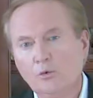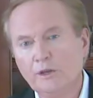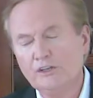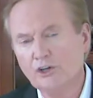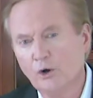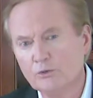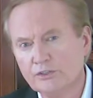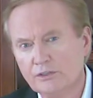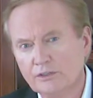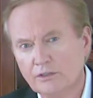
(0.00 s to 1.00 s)
We
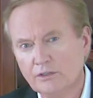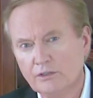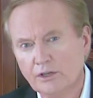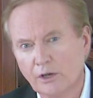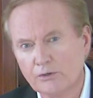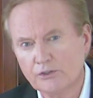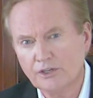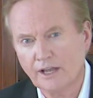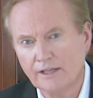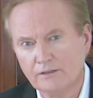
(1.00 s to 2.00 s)
don't
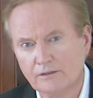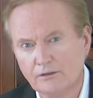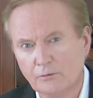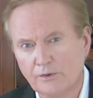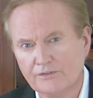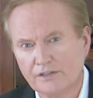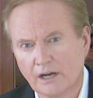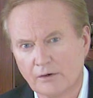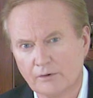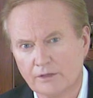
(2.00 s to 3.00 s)
negotiate with
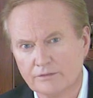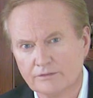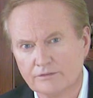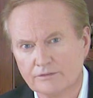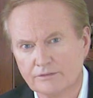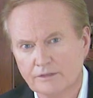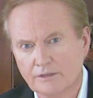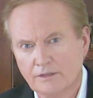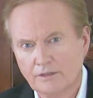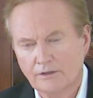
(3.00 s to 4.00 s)
terrorists.
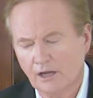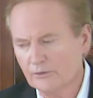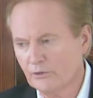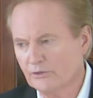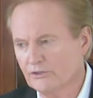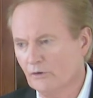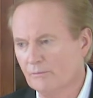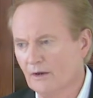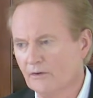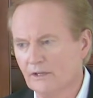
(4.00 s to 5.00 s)
The 100 or so
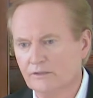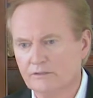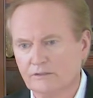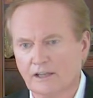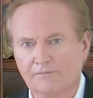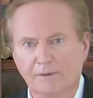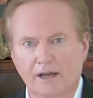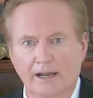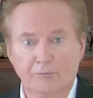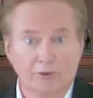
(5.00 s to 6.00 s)
Americans left
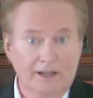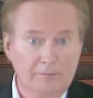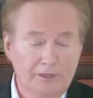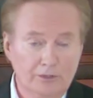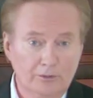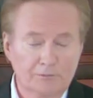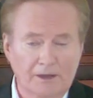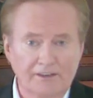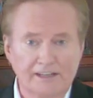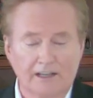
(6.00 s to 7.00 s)
behind will now be used by
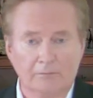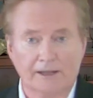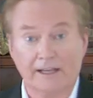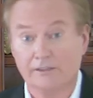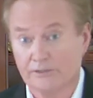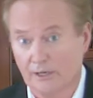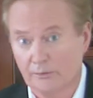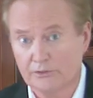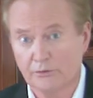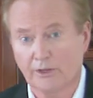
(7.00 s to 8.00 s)
the Taliban, a
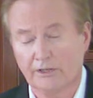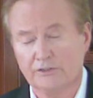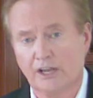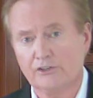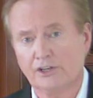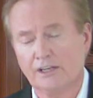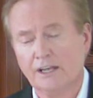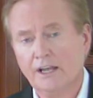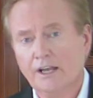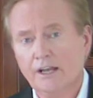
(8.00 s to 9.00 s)
terrorist organization,
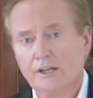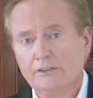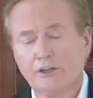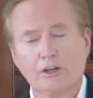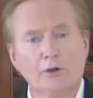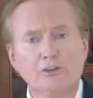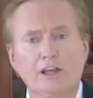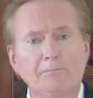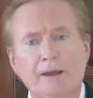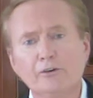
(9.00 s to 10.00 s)
to
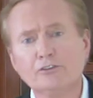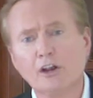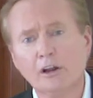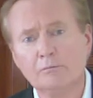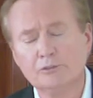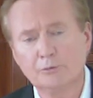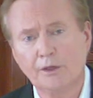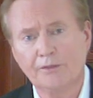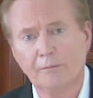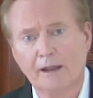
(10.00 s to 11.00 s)
negotiate better terms
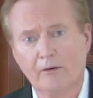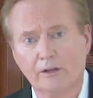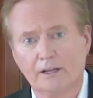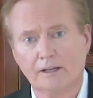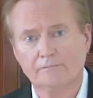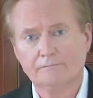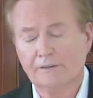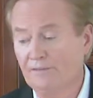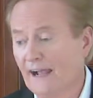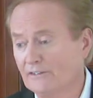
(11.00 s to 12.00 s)
with America. In
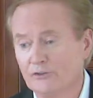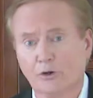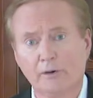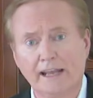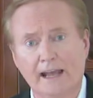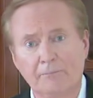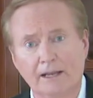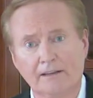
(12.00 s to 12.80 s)
fact, it's already happening.